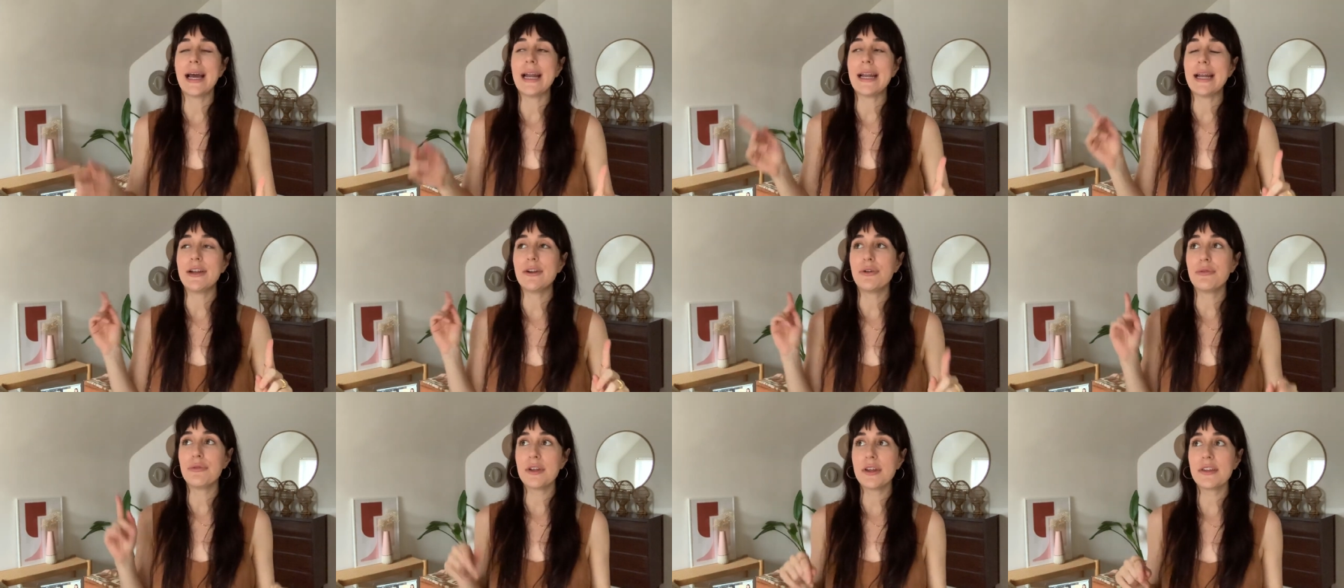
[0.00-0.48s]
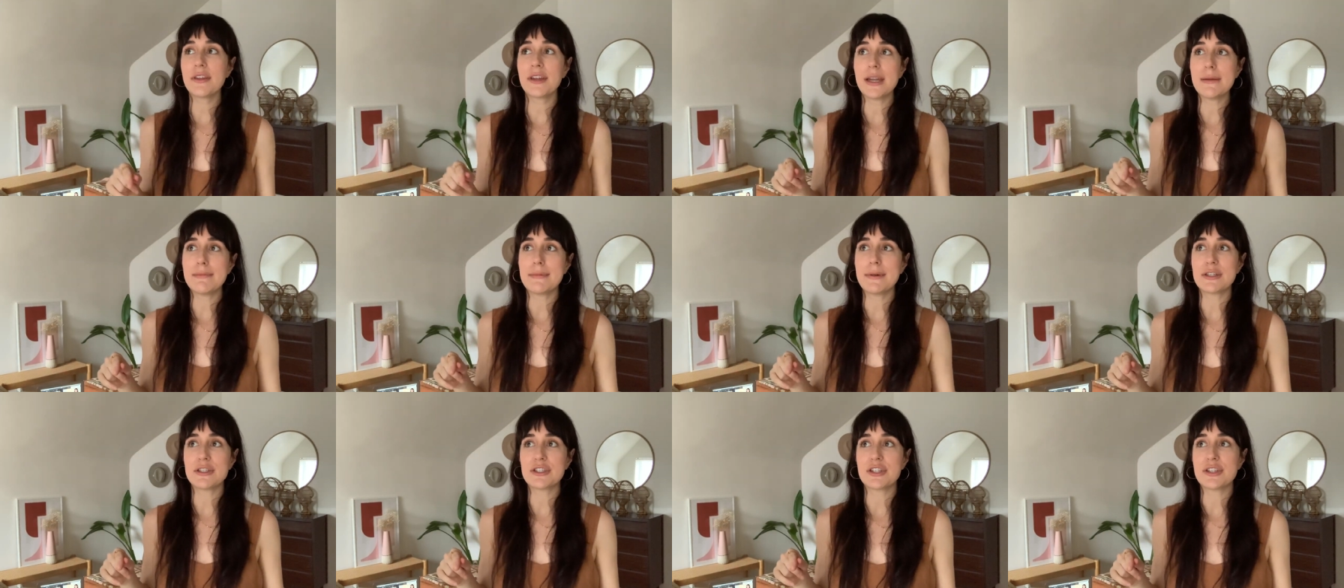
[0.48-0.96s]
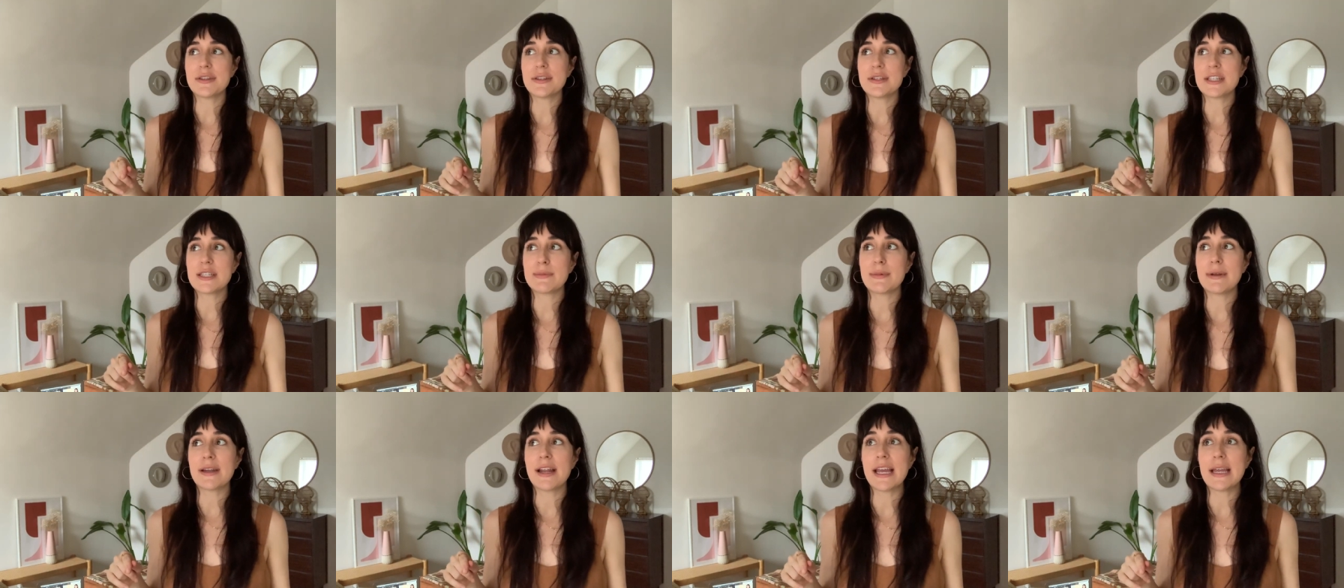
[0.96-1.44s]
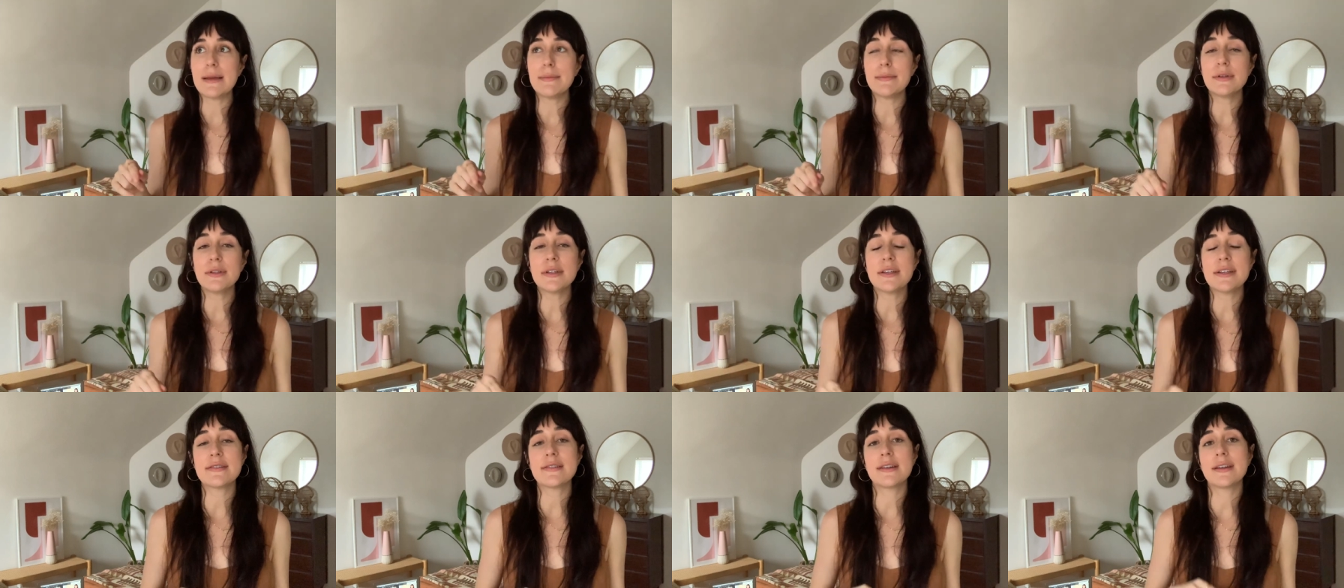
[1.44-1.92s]
And I don't think that I mentioned this, but Able
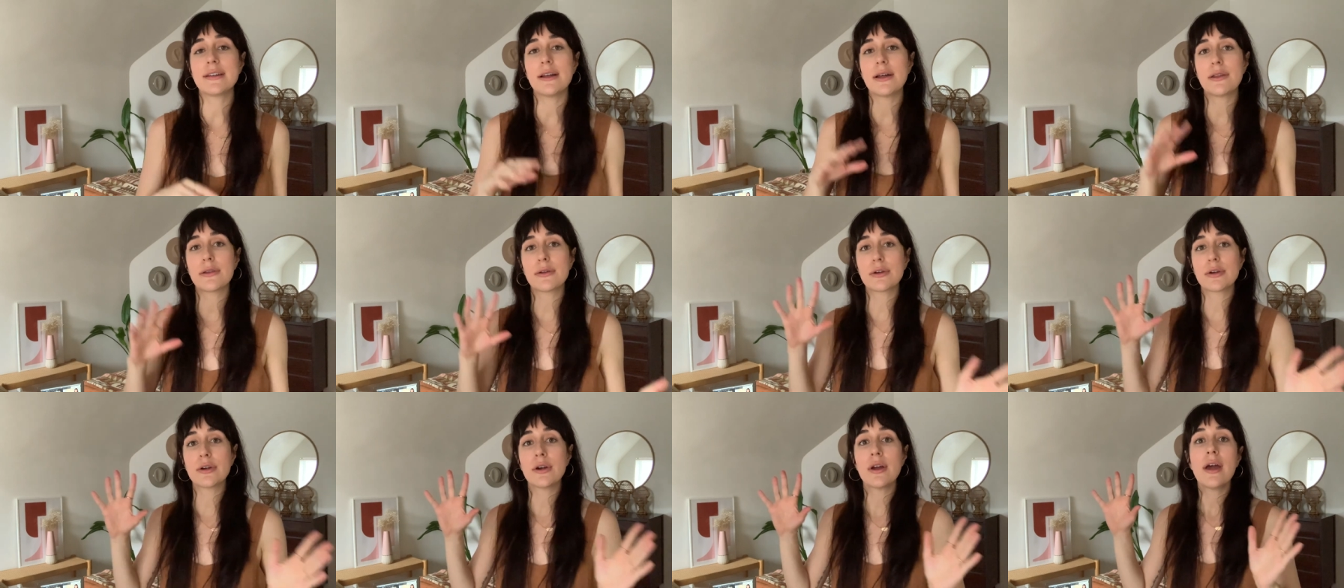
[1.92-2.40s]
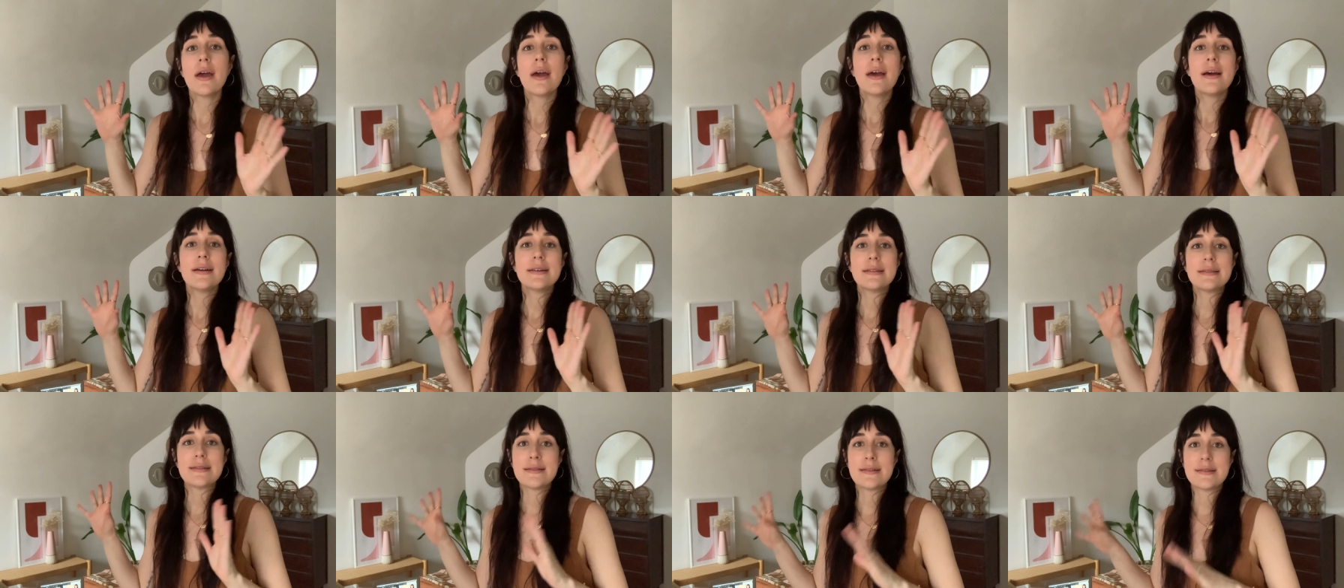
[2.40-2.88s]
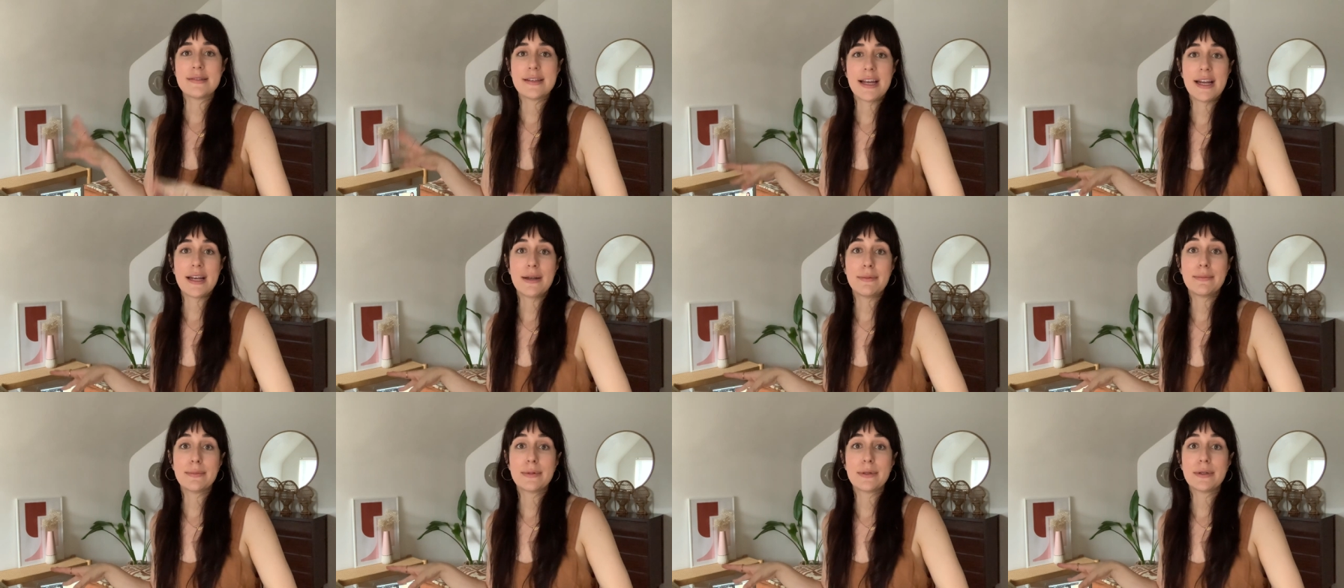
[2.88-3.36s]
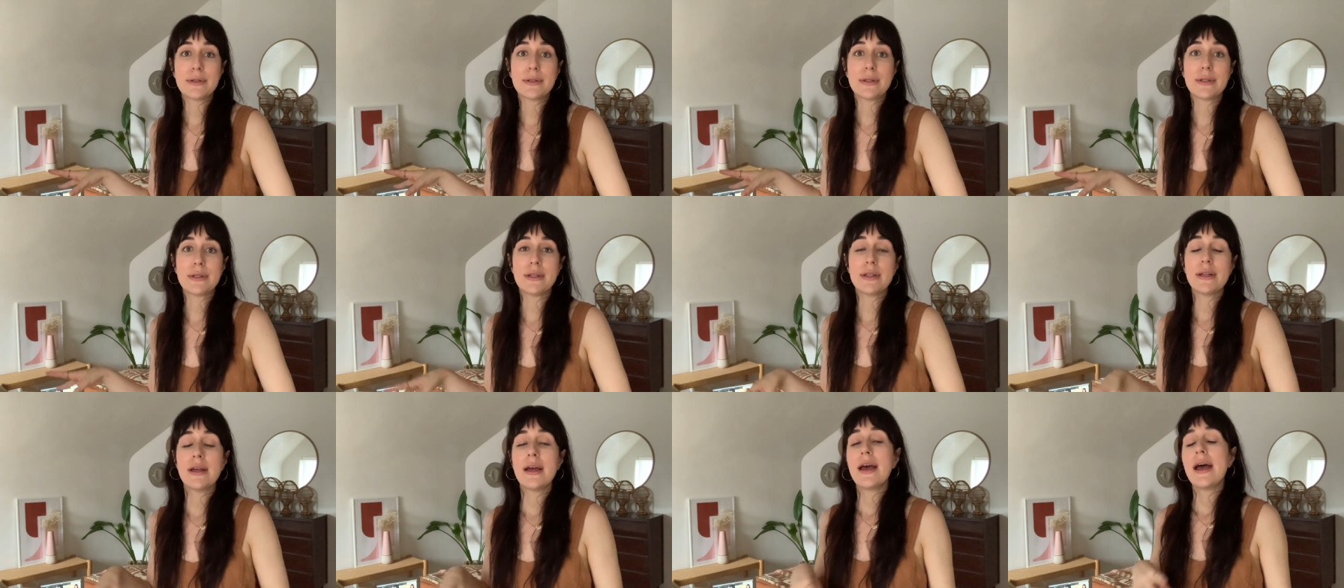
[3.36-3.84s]
is another
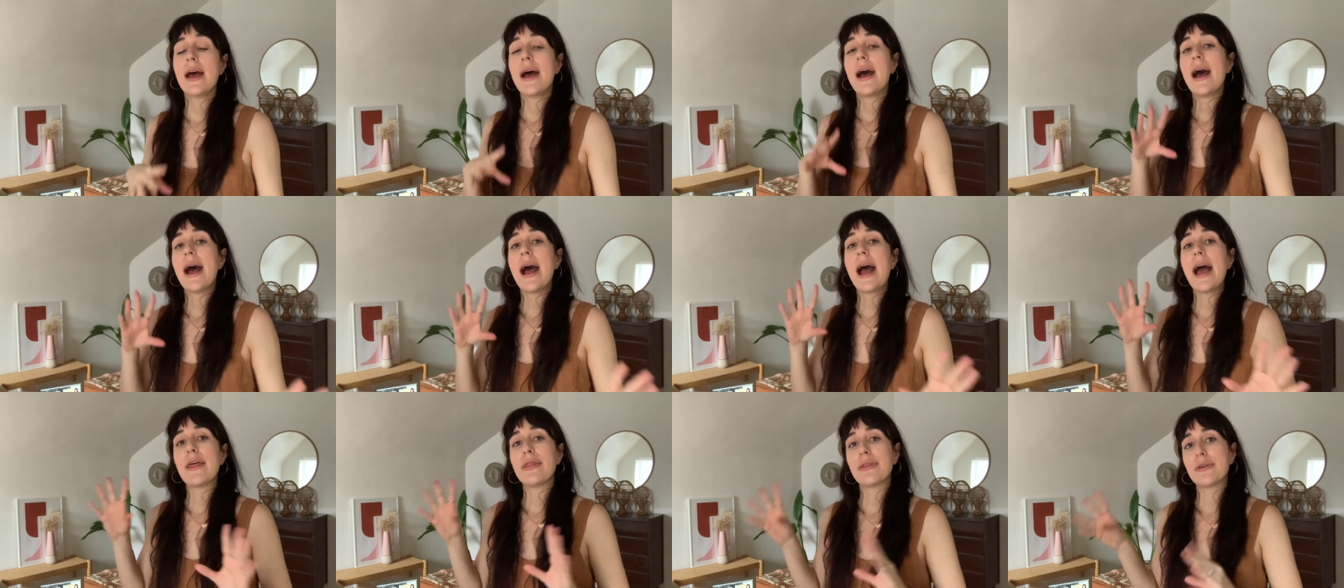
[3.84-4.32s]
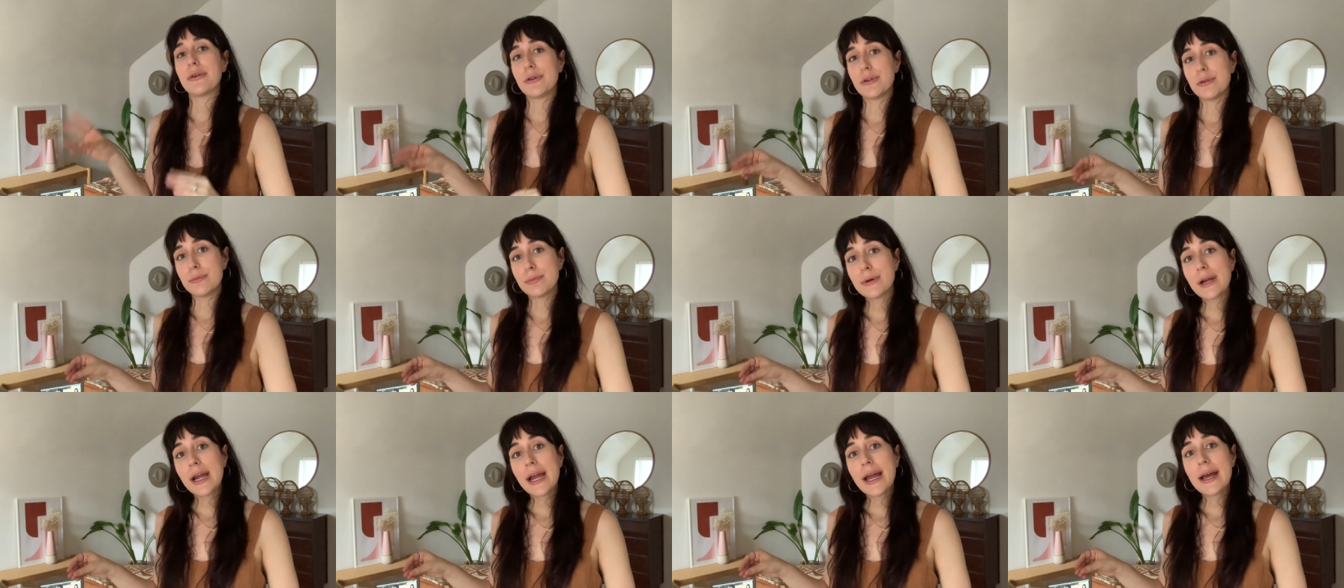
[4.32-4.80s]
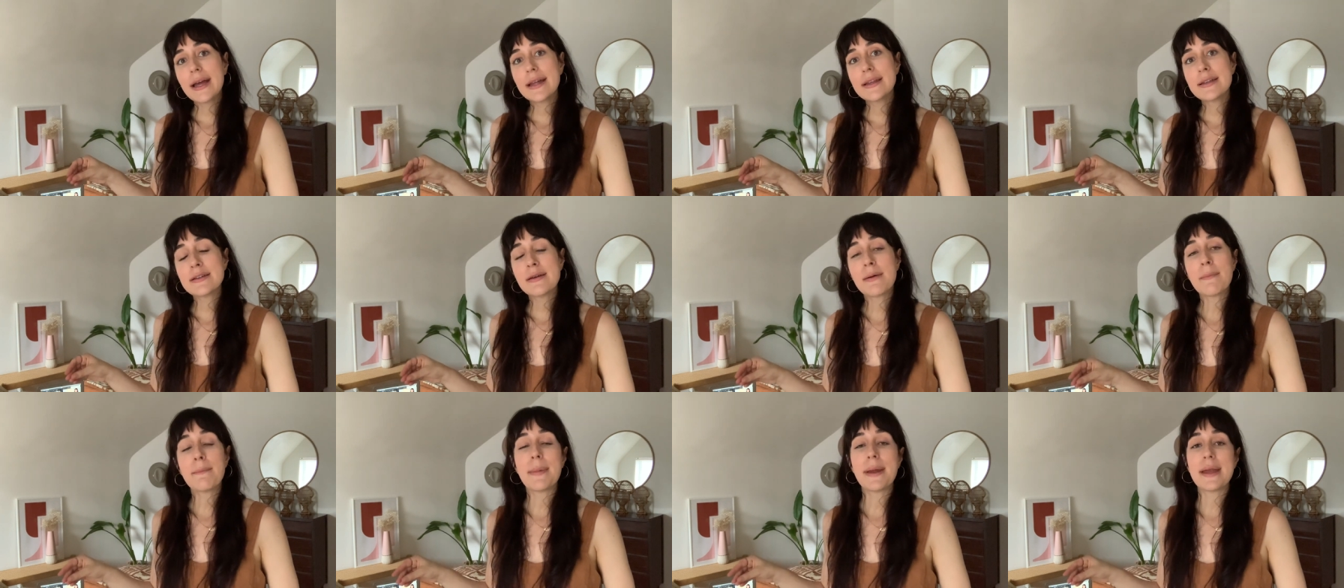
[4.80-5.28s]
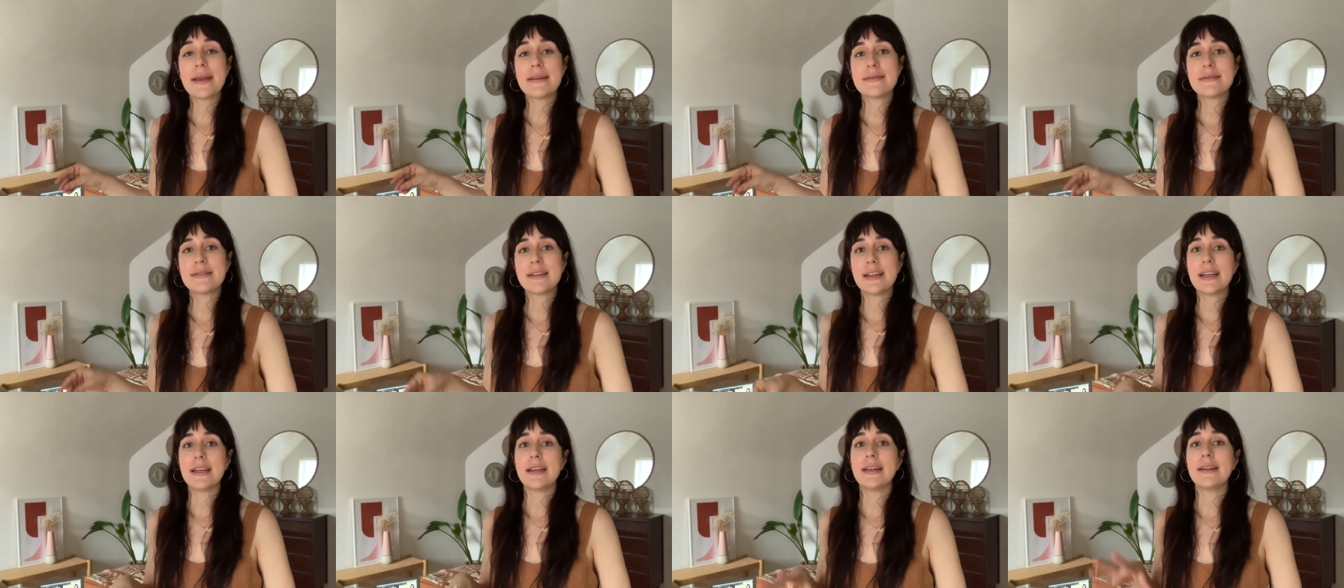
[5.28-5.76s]
sustainable, ethical brand
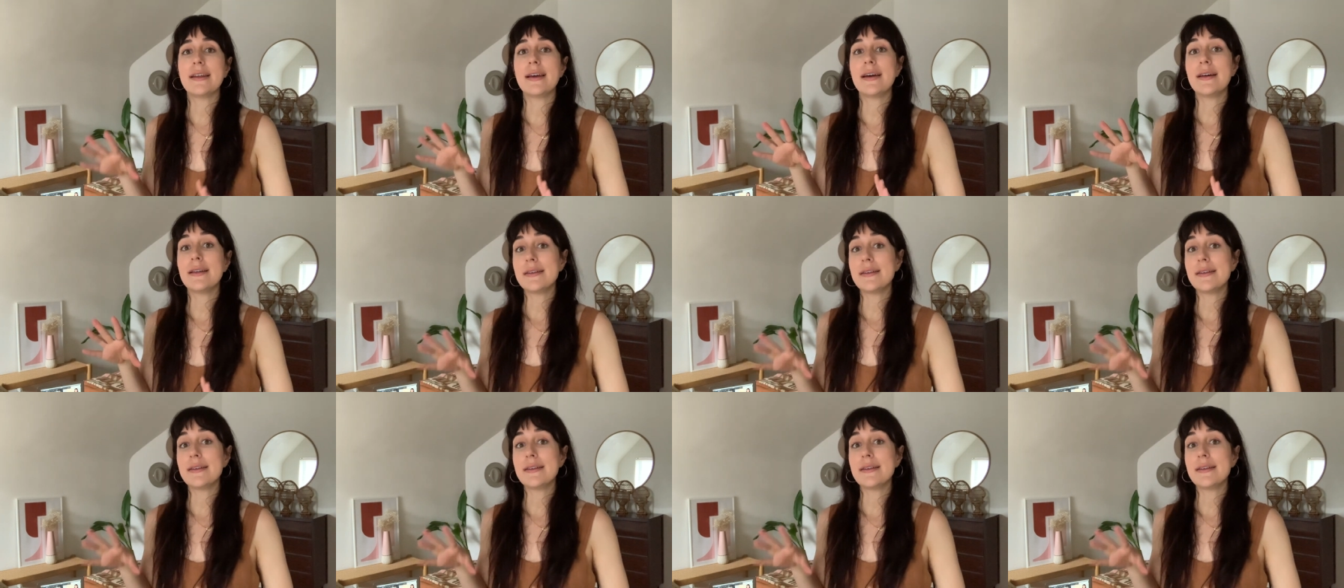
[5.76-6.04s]
based in